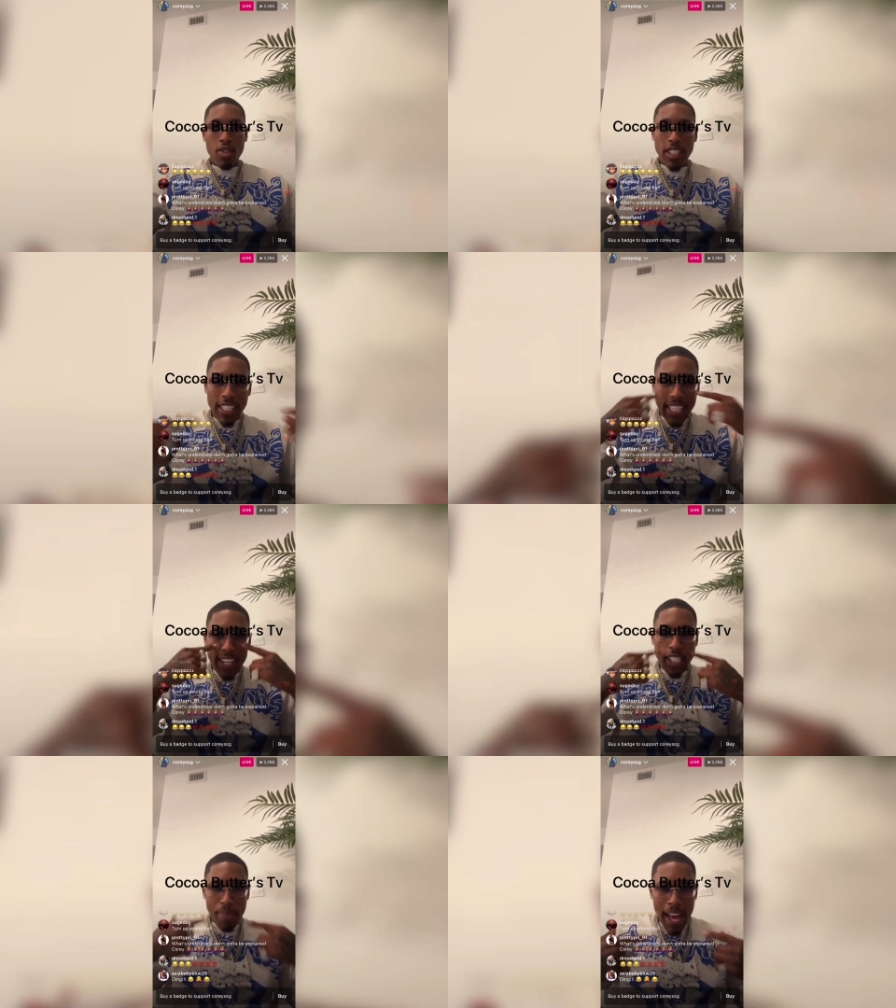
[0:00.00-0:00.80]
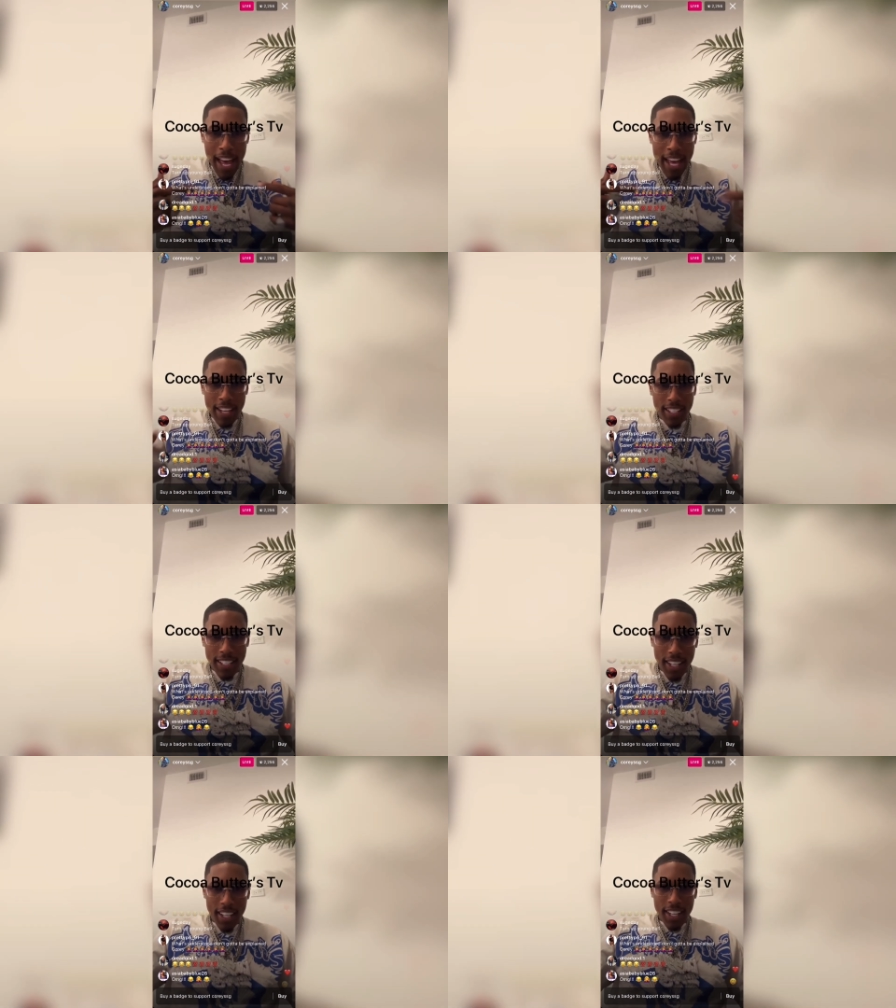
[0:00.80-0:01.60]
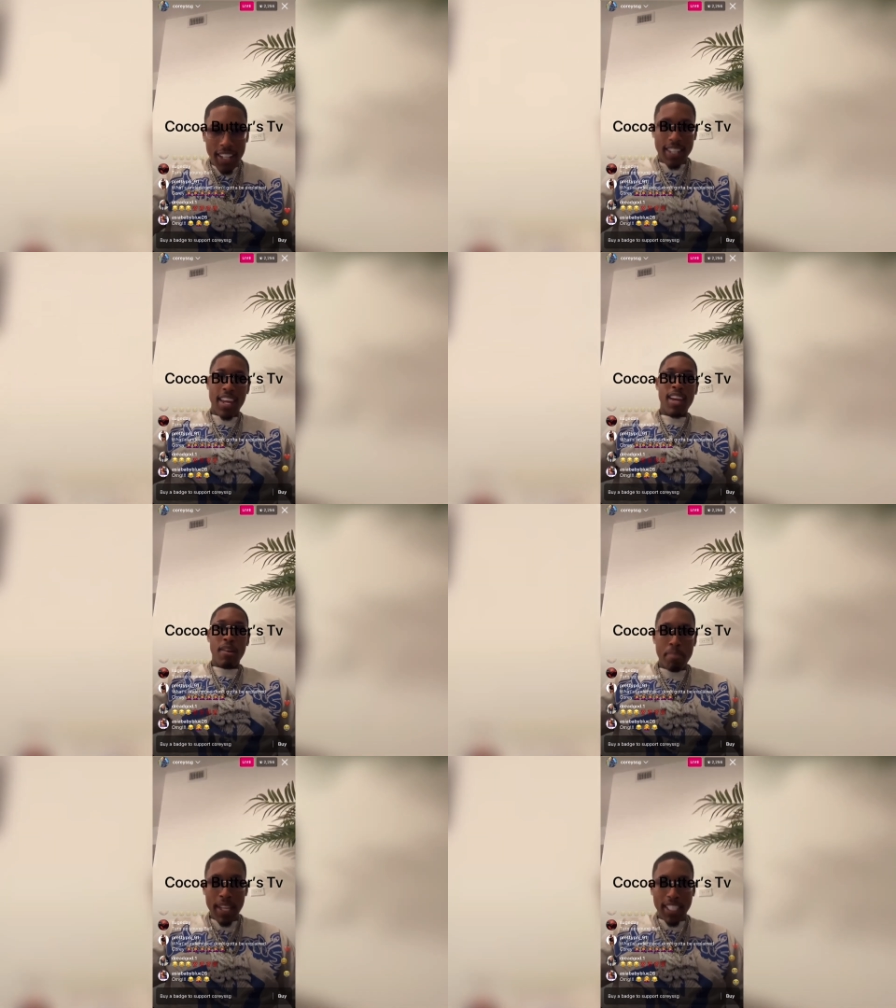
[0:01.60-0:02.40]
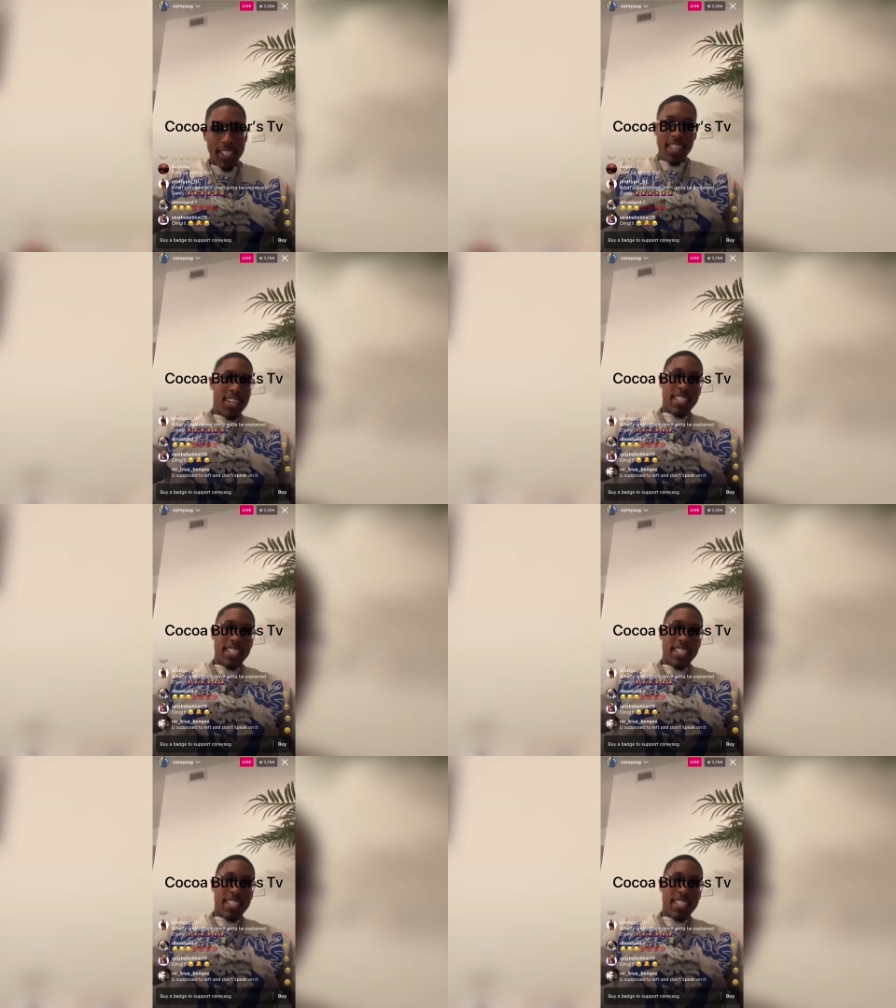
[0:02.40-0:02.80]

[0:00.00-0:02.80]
You see tears in my eyes? Damn bitch.